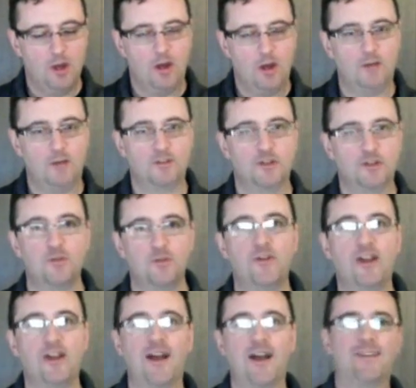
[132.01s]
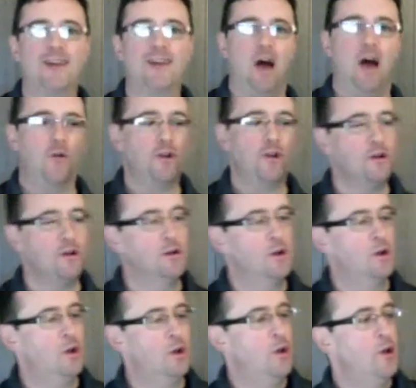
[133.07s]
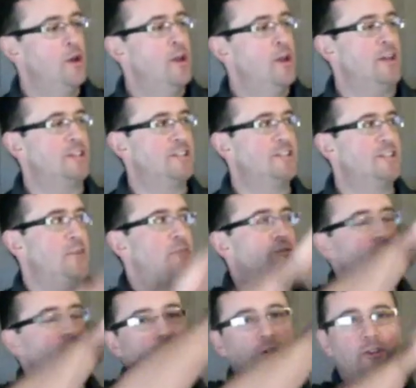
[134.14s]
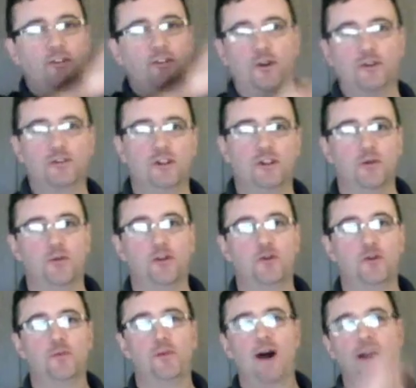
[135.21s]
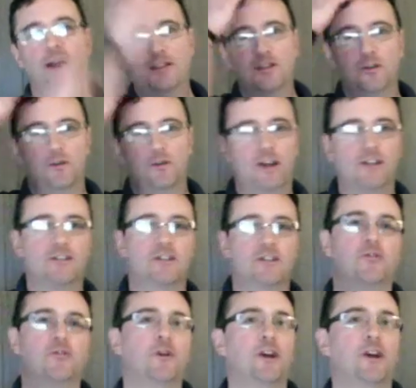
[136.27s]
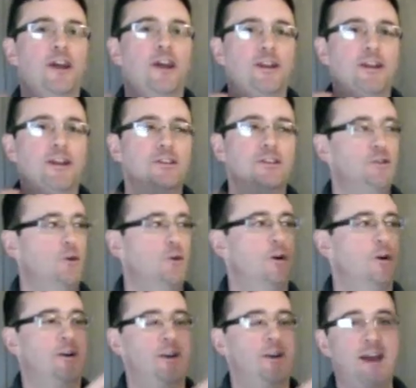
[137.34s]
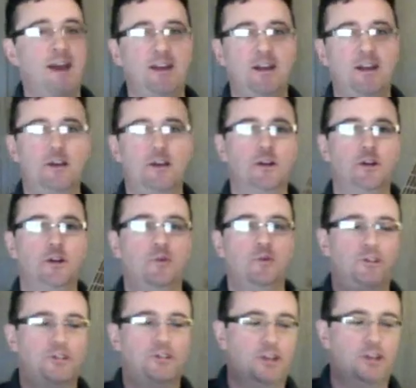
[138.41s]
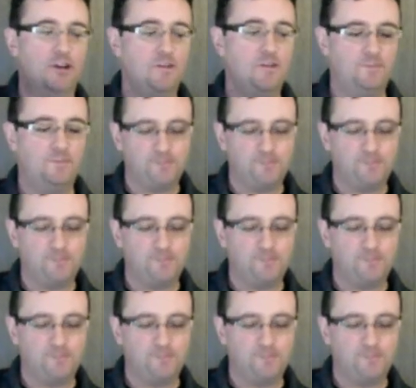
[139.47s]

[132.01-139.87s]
So moving on down, it's said before, this goes along with the human body. So next thing from your head is your neck, which is here.